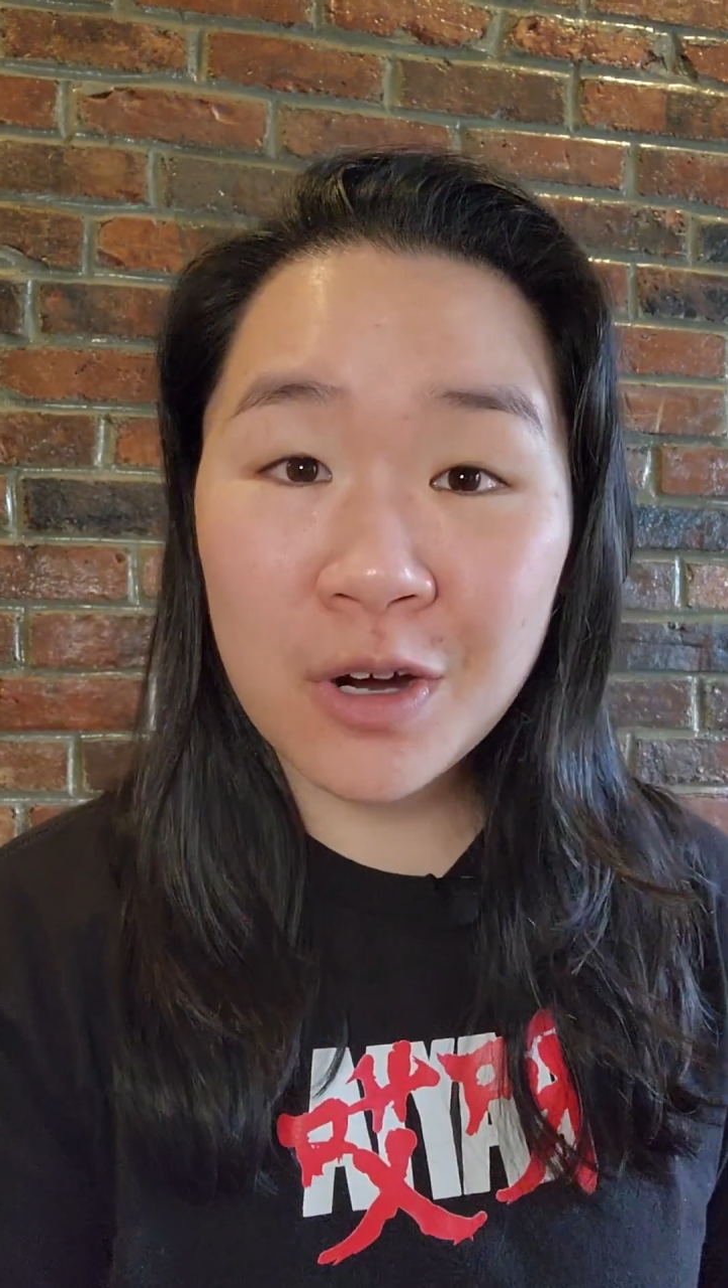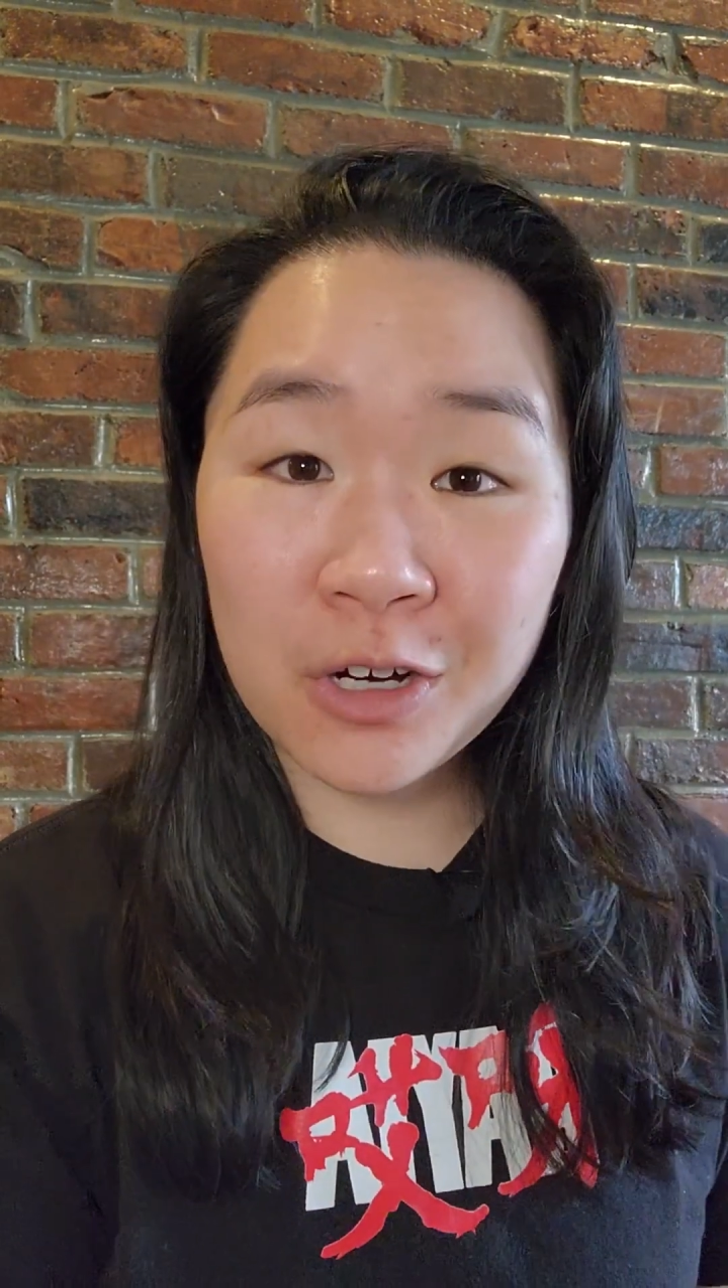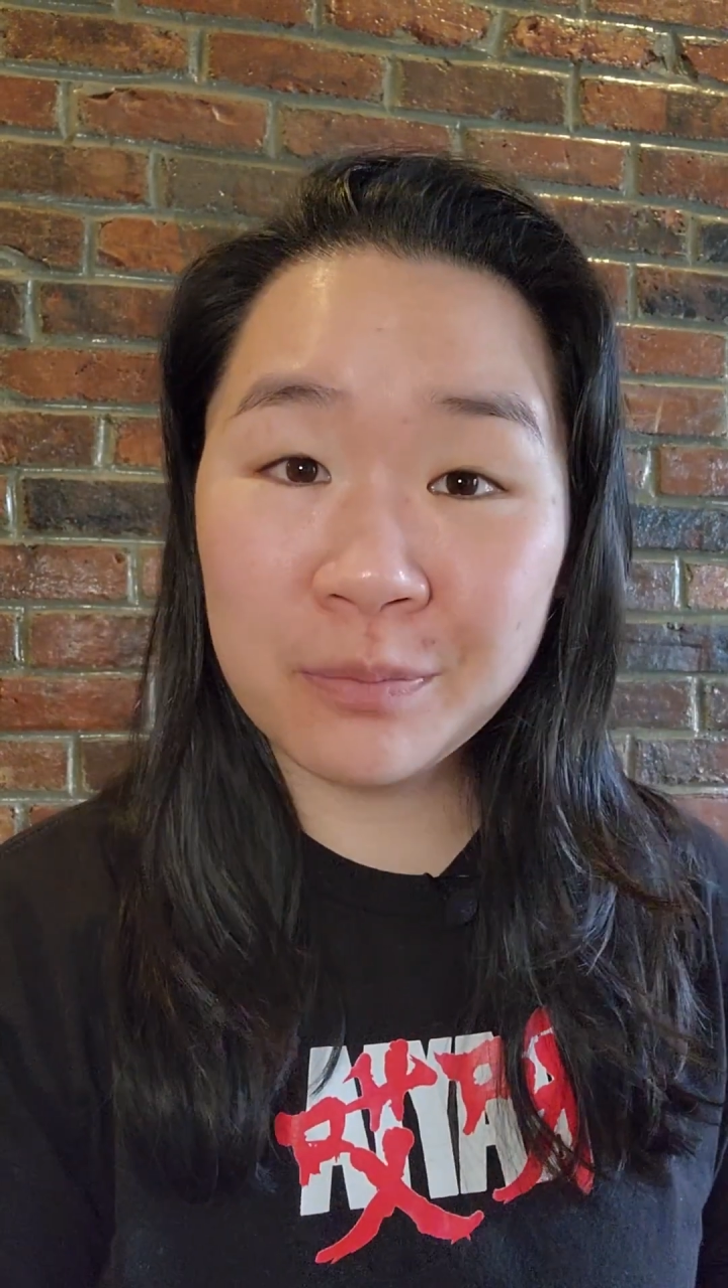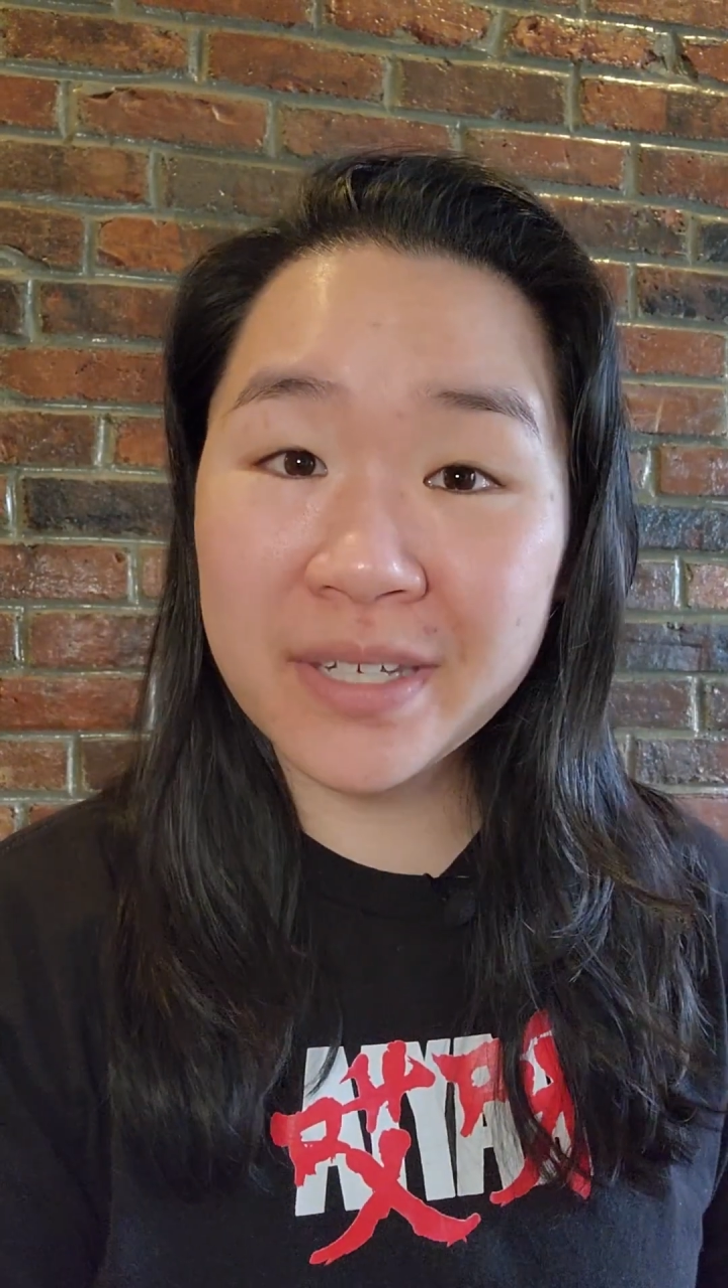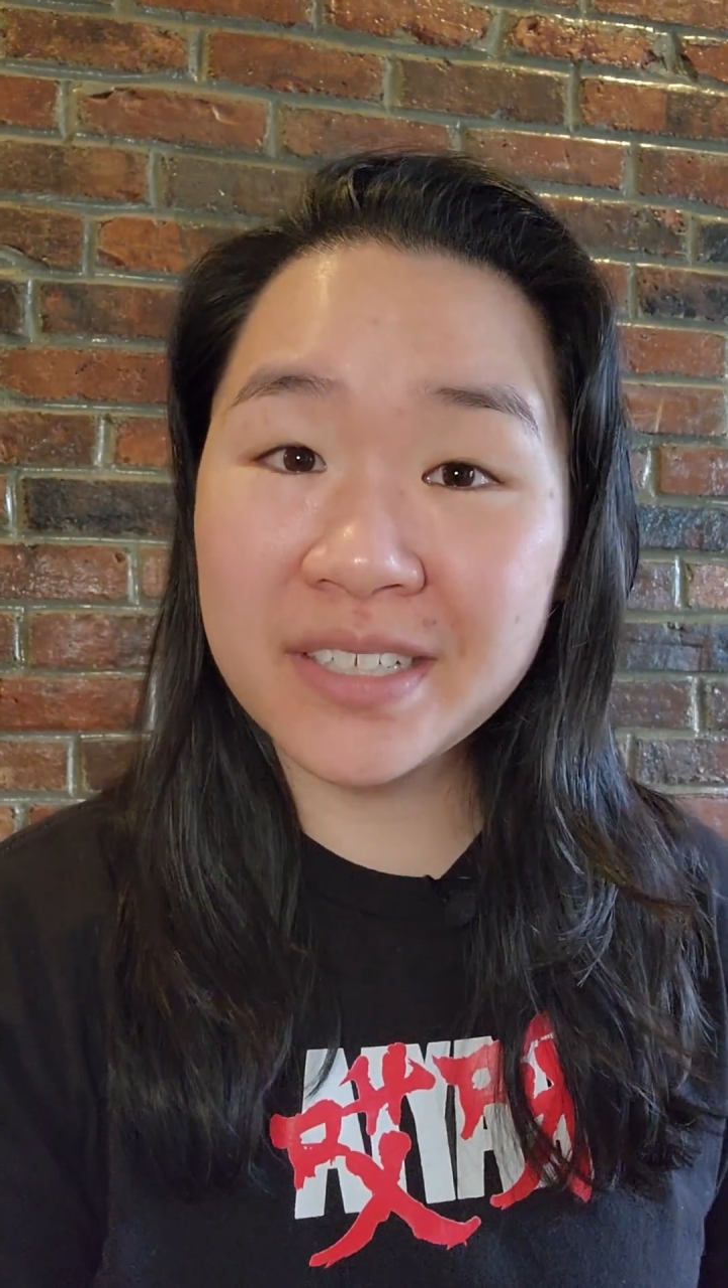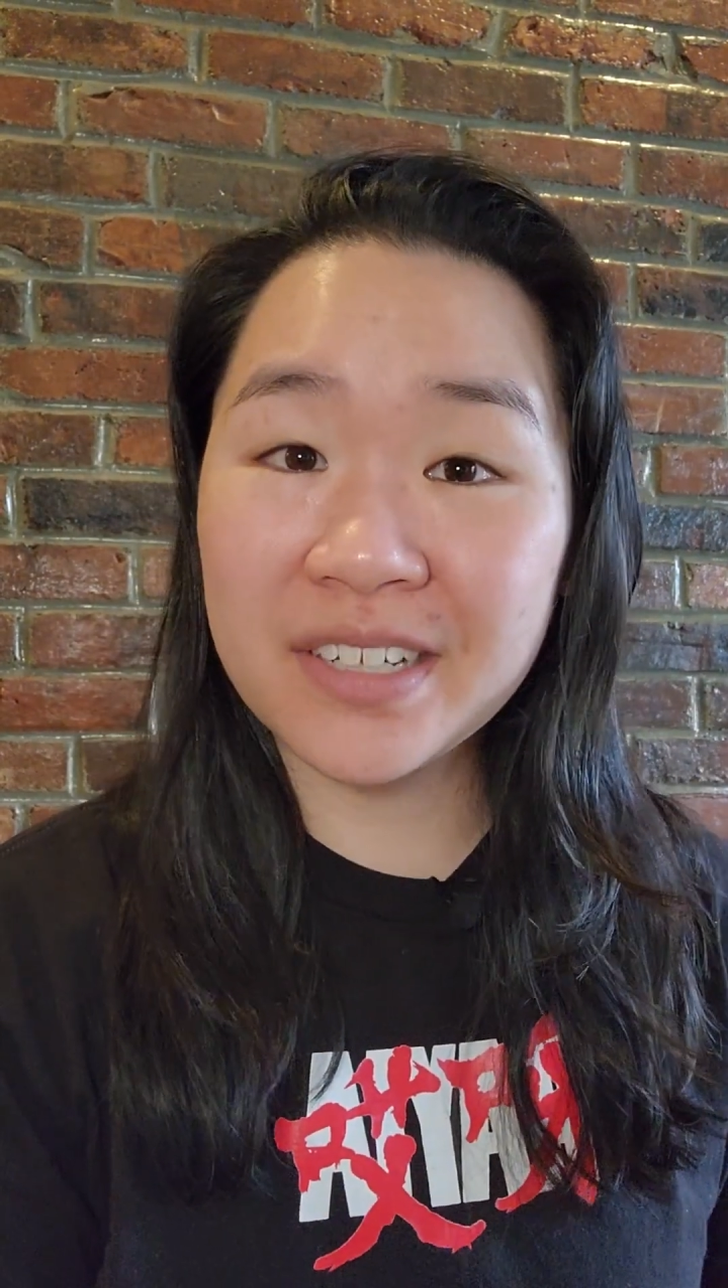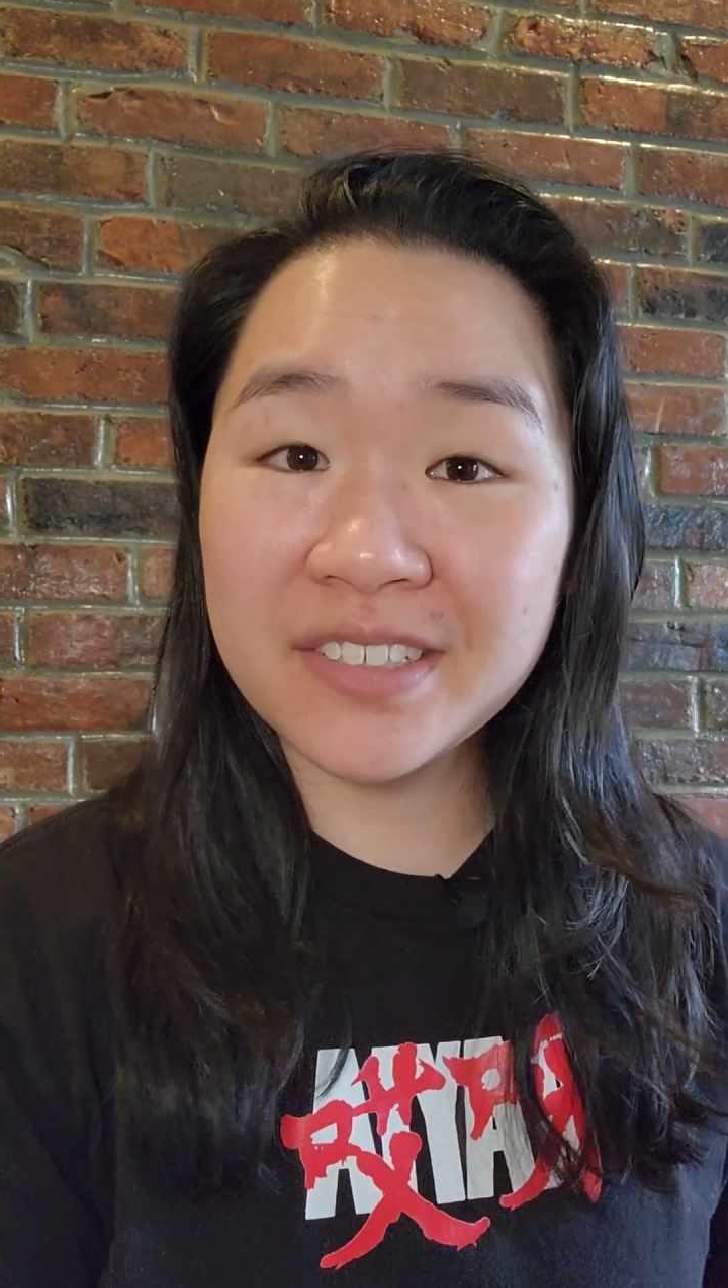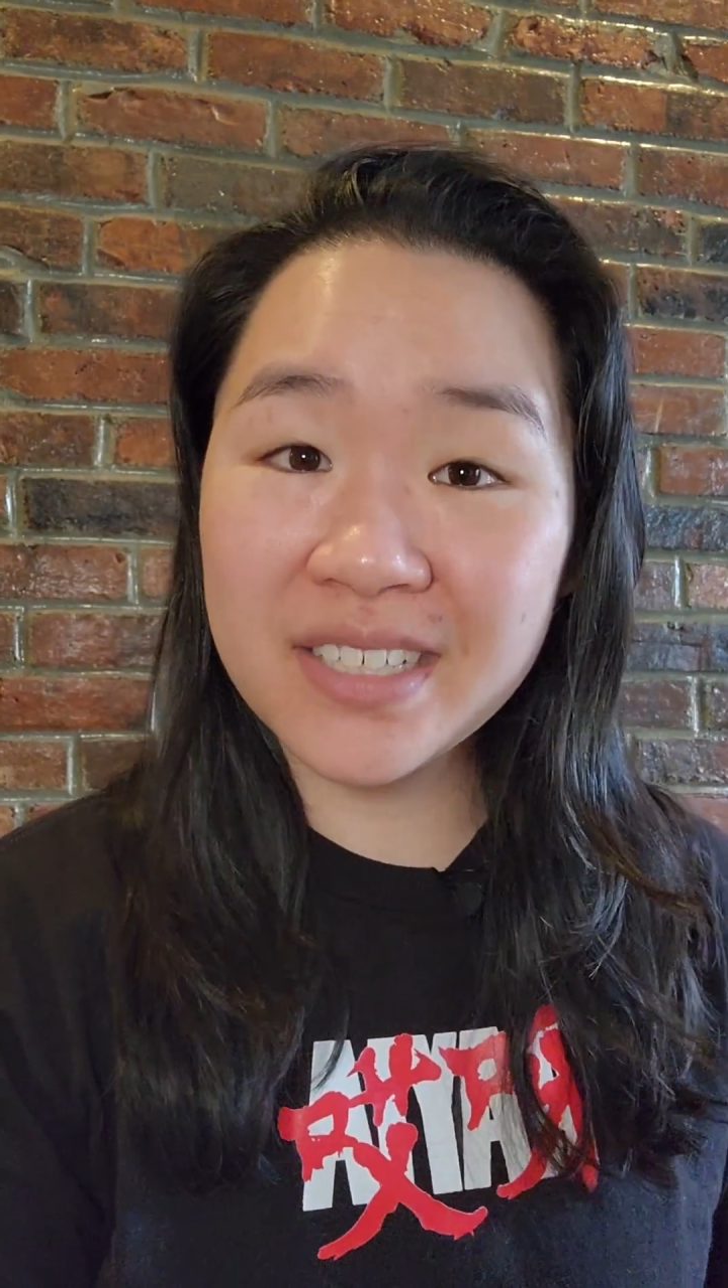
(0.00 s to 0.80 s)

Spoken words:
harm being done to